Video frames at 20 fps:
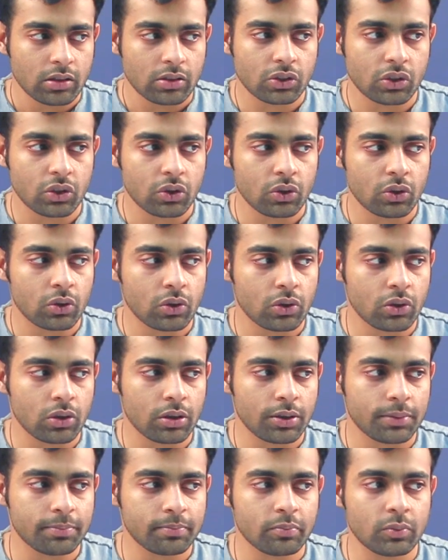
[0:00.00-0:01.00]

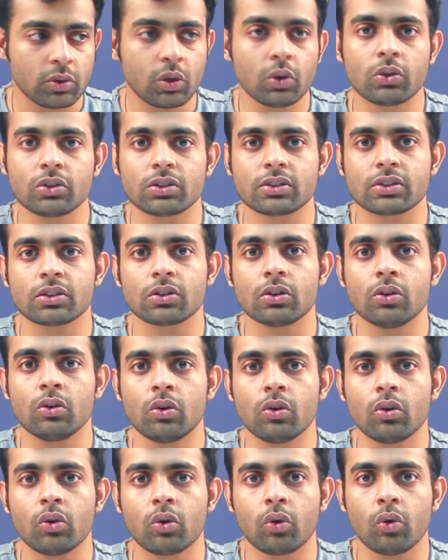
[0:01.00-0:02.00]
So those
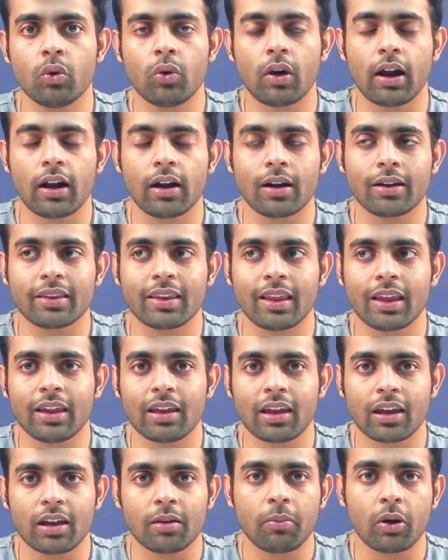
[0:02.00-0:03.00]
who are
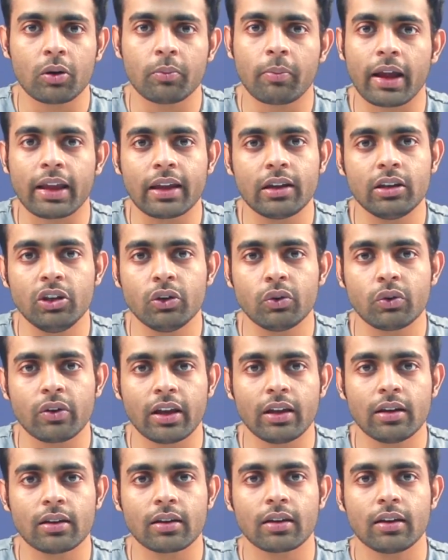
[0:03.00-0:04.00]
thinking about buying a new
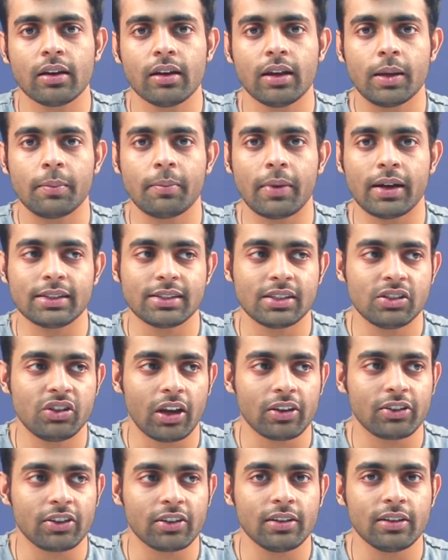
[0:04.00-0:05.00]
rig, my
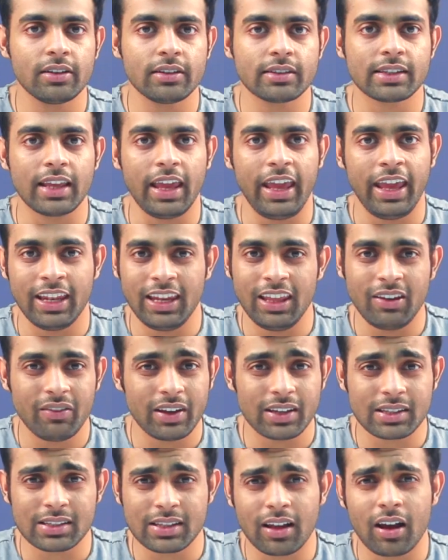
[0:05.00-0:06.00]
suggestion is,
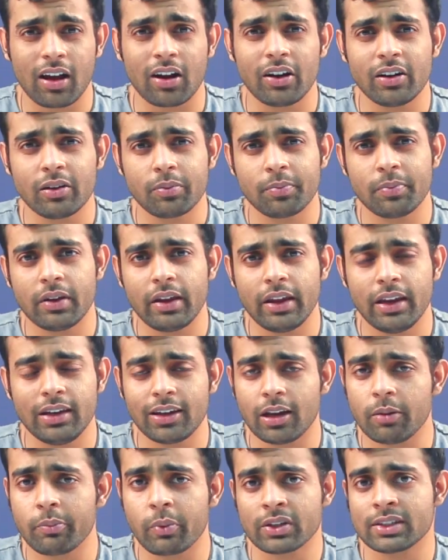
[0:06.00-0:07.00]
anyways the current
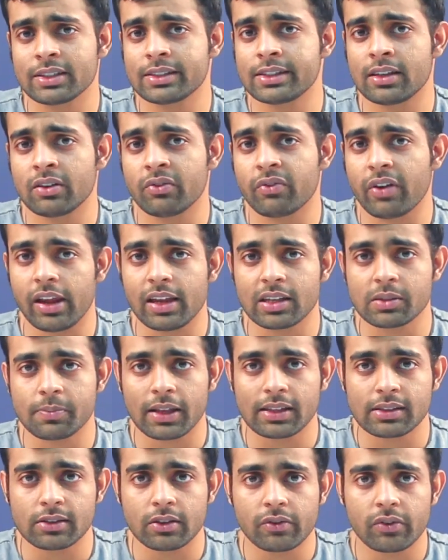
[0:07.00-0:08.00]
Intel processors are very
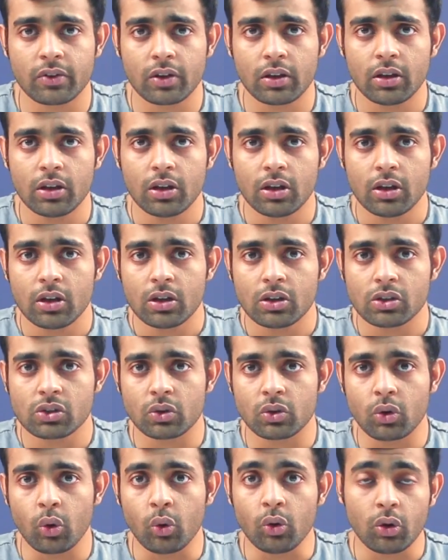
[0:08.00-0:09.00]
expensive.
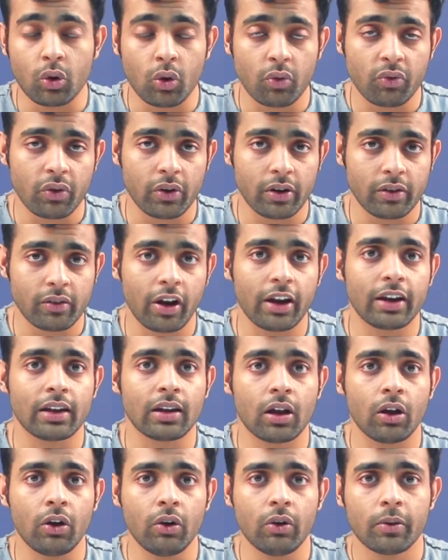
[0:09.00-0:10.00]
So don't go for it
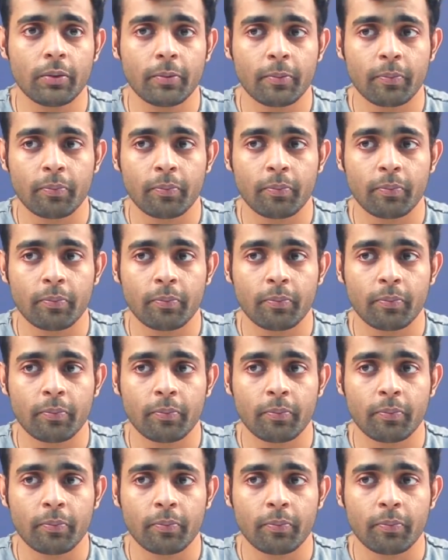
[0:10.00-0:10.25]
right now.